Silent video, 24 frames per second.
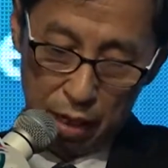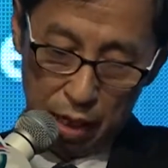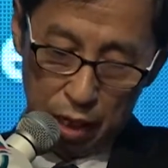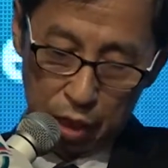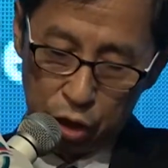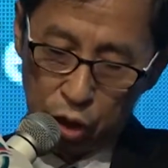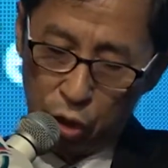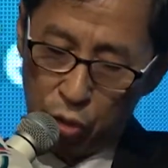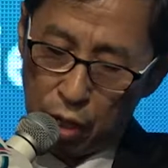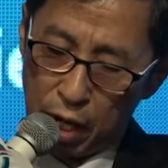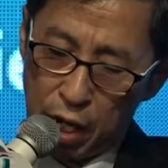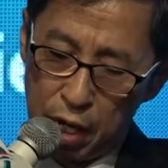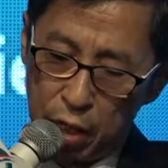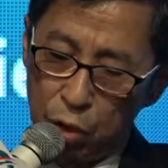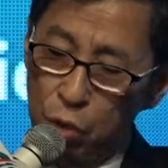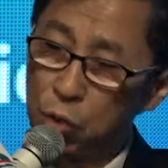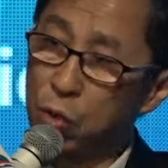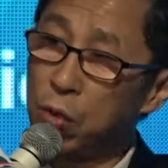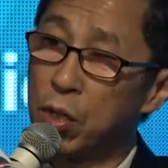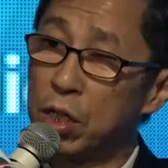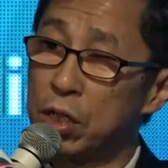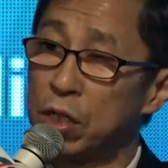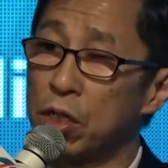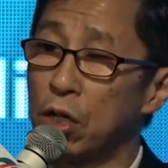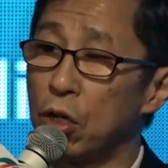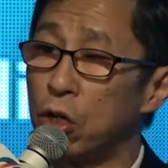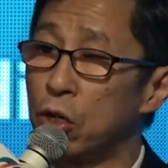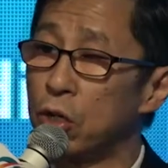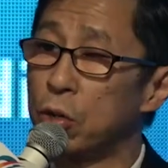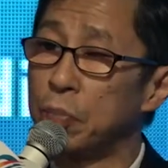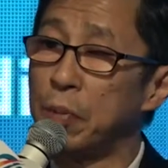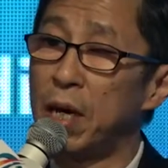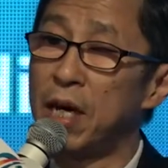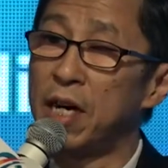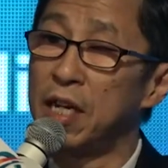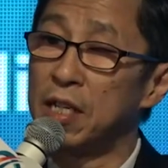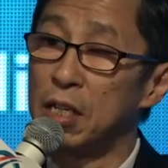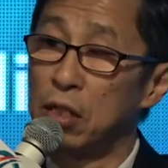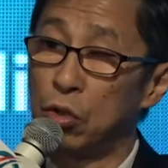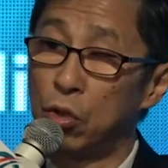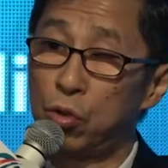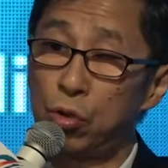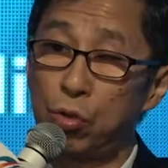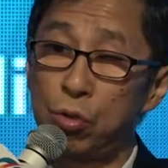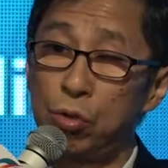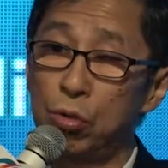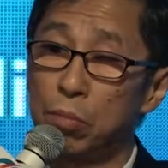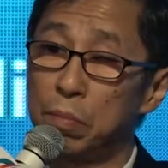So I don't want to occupy
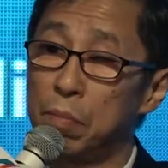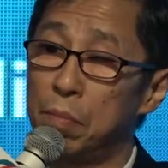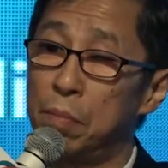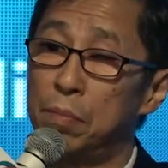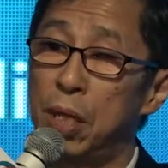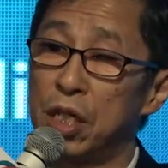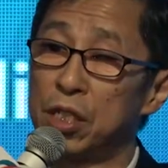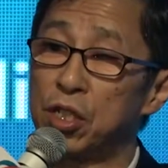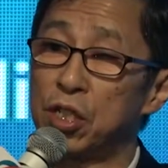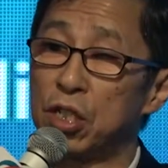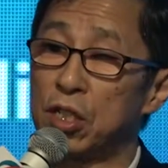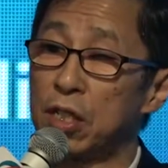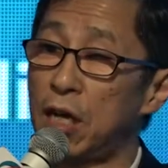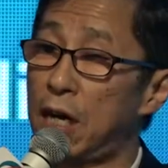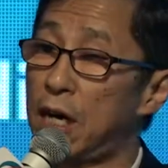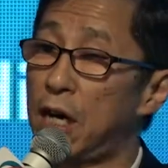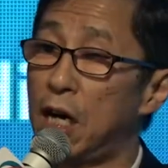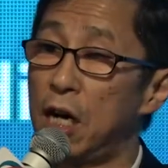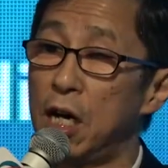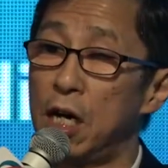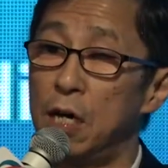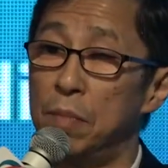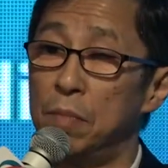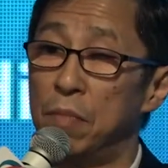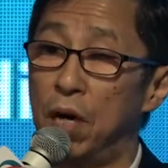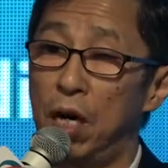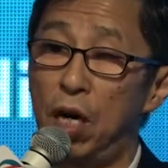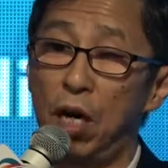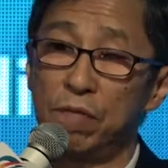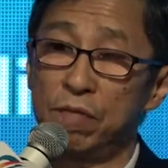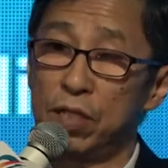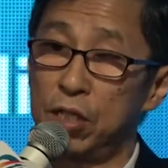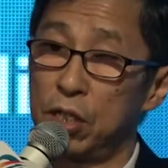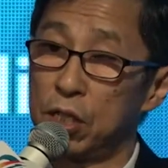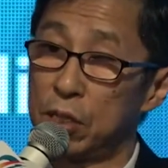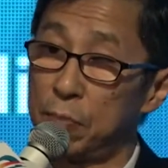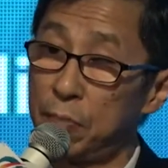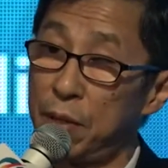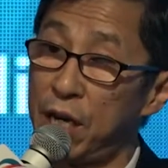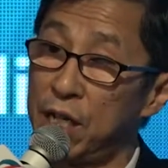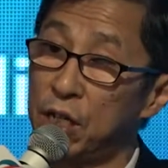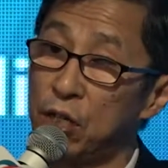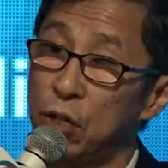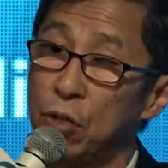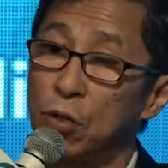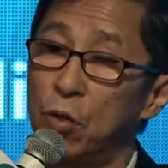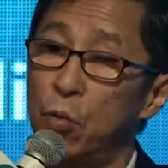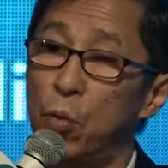too much time of this
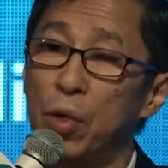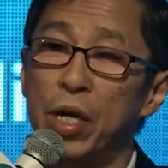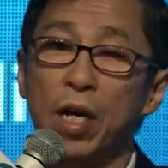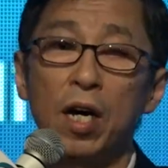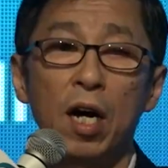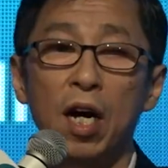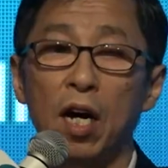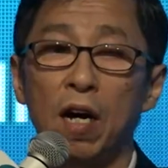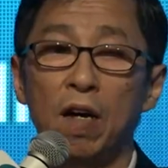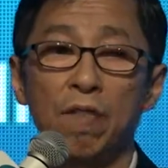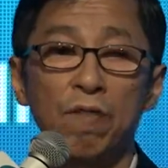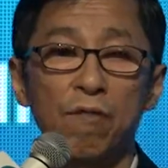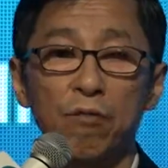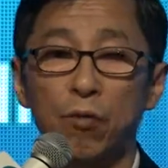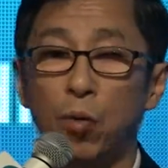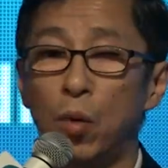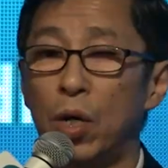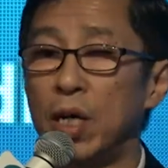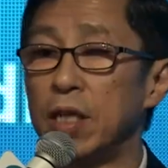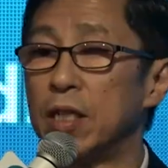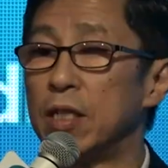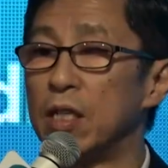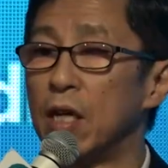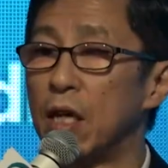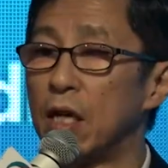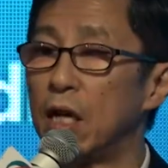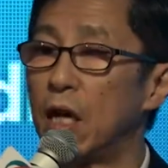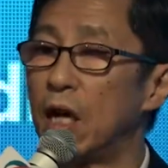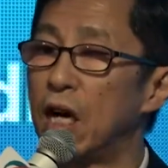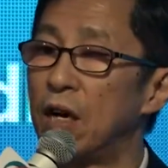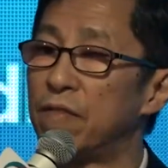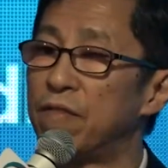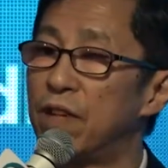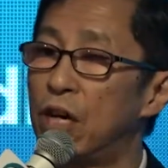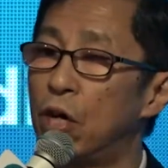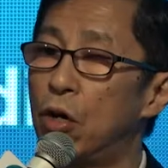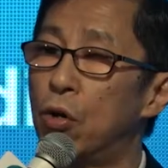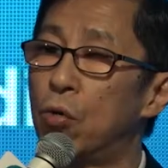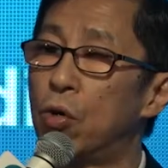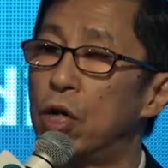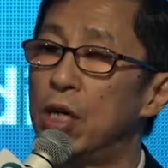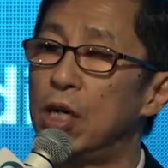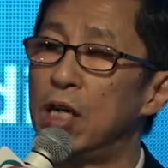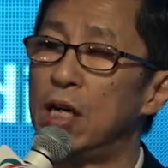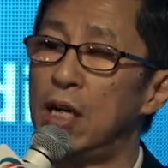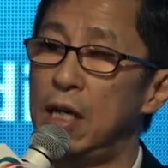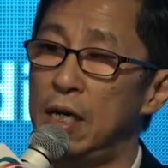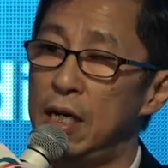panel. We have 1.5
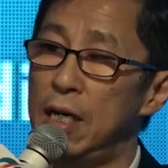hours,